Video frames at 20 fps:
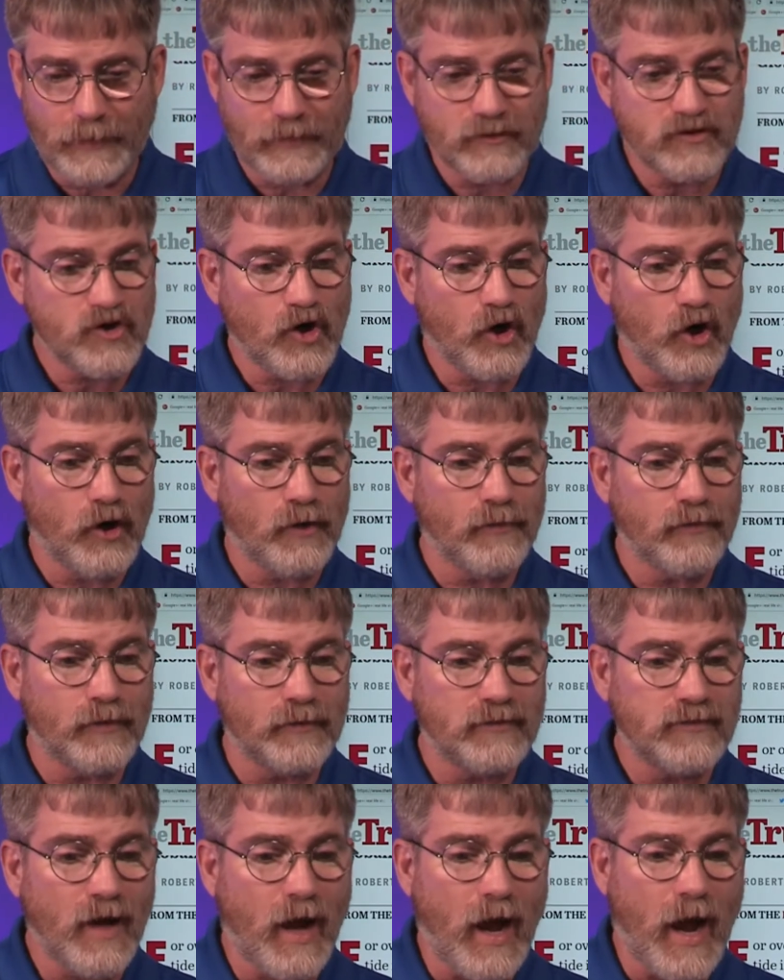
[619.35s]
It turned
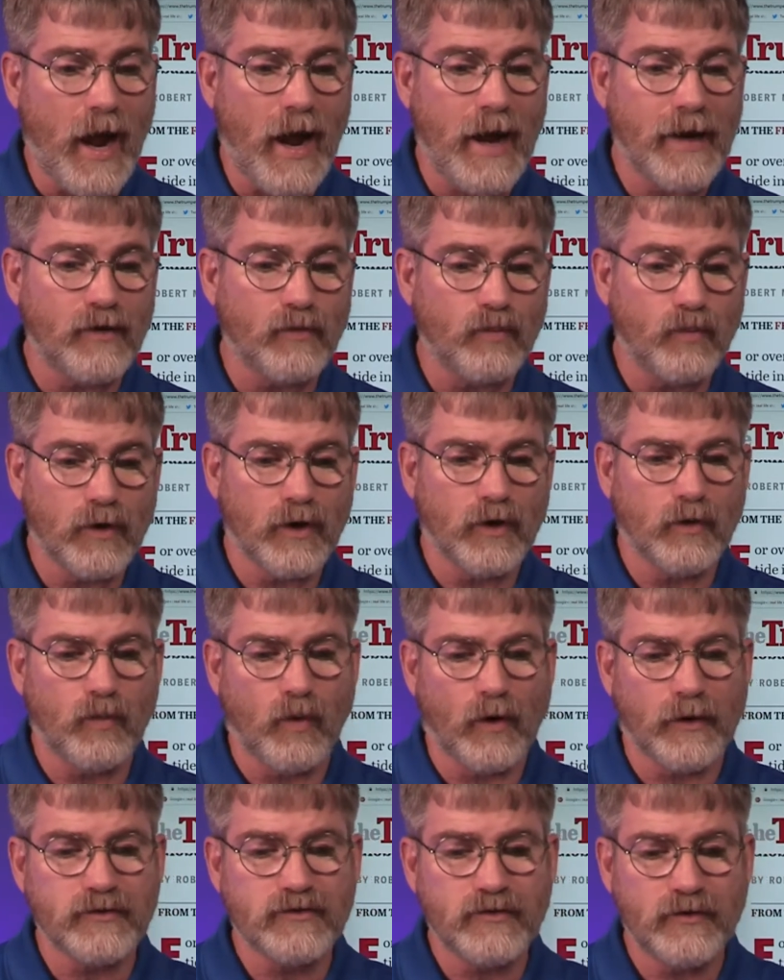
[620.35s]
the tide in World
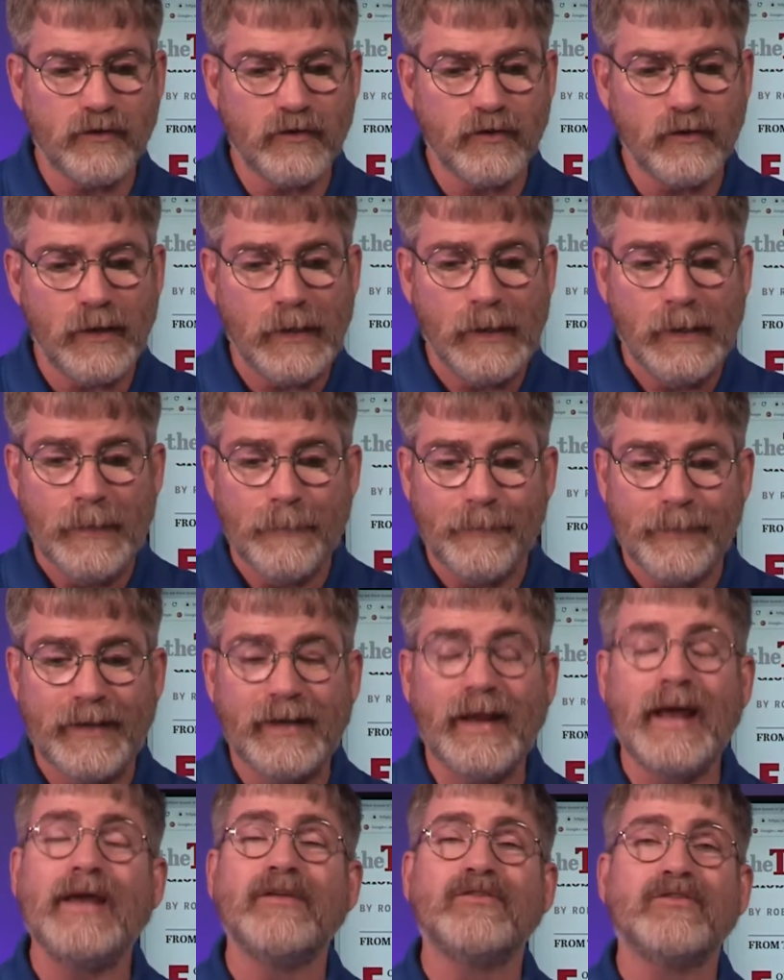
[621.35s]
War II
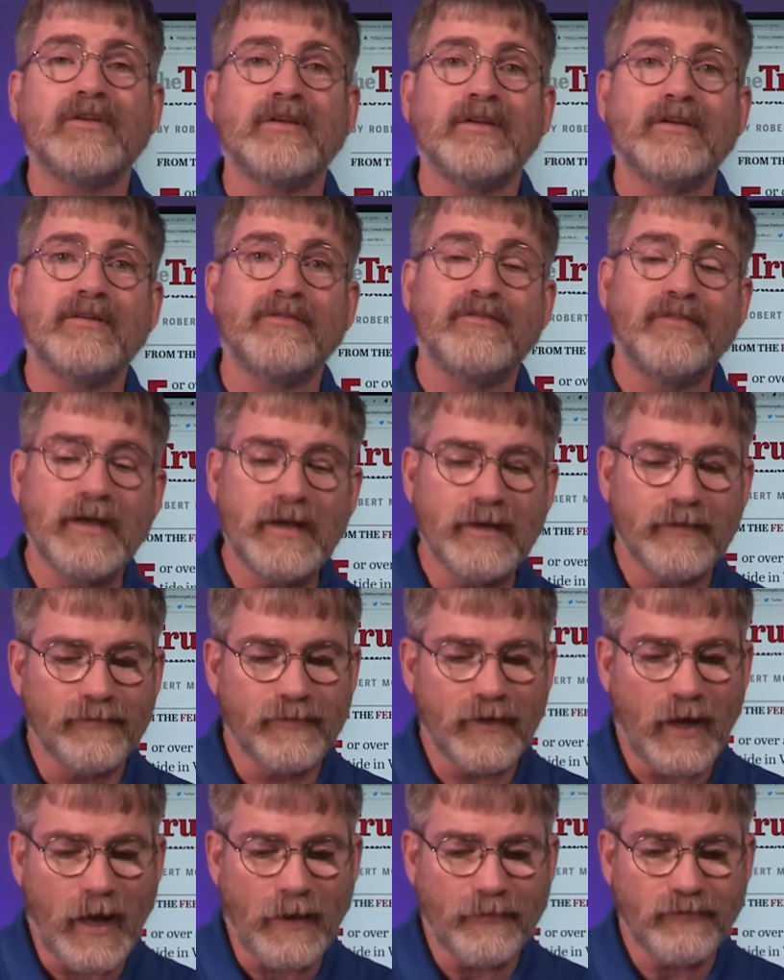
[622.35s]
and hastened the defeat of
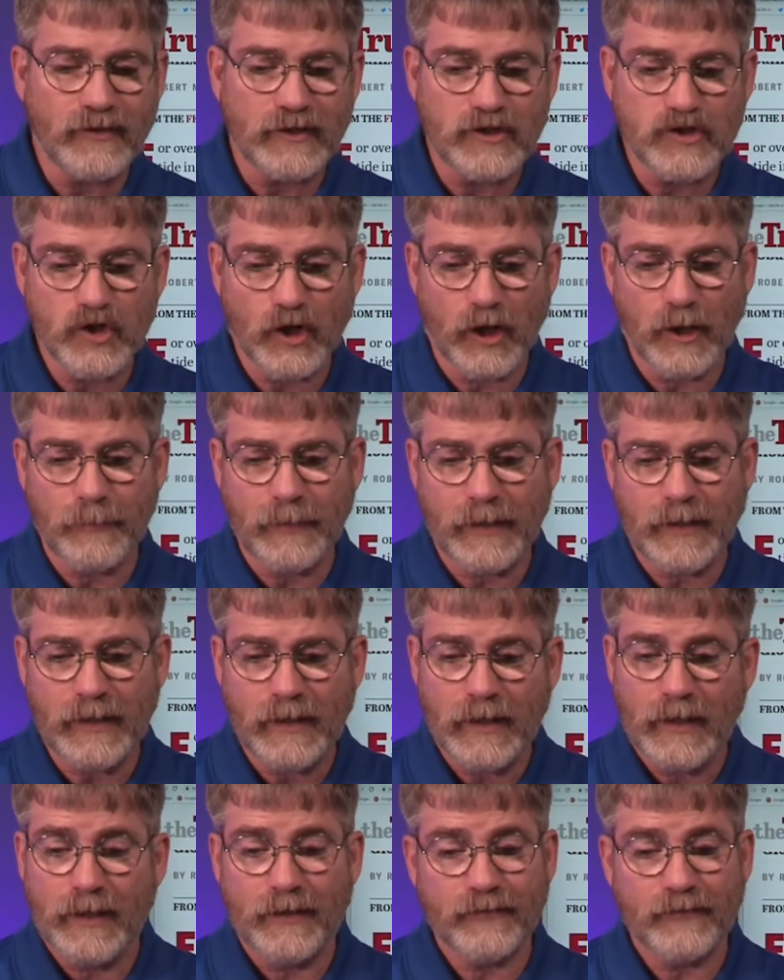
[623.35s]
Nazi Germany.